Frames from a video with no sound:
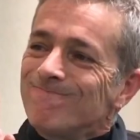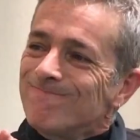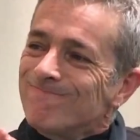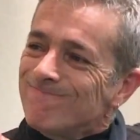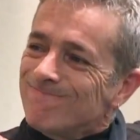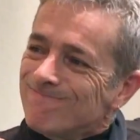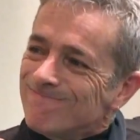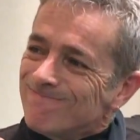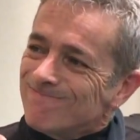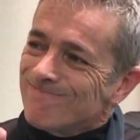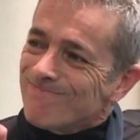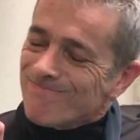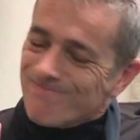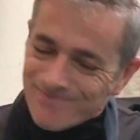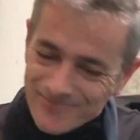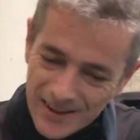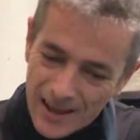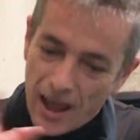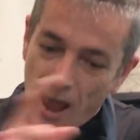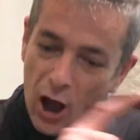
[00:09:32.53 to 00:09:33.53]
you to keep track of
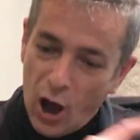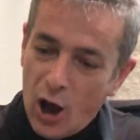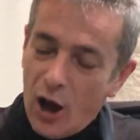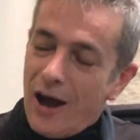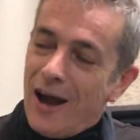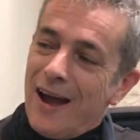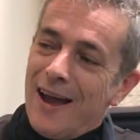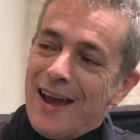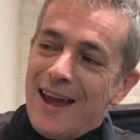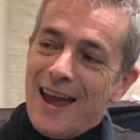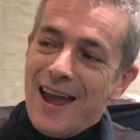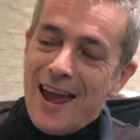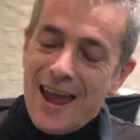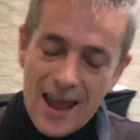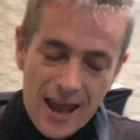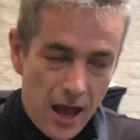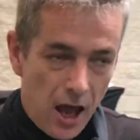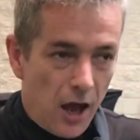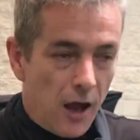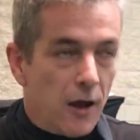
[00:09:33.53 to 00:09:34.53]
how much paint you're
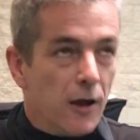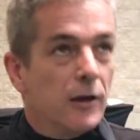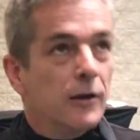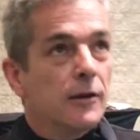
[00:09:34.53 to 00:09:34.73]
using.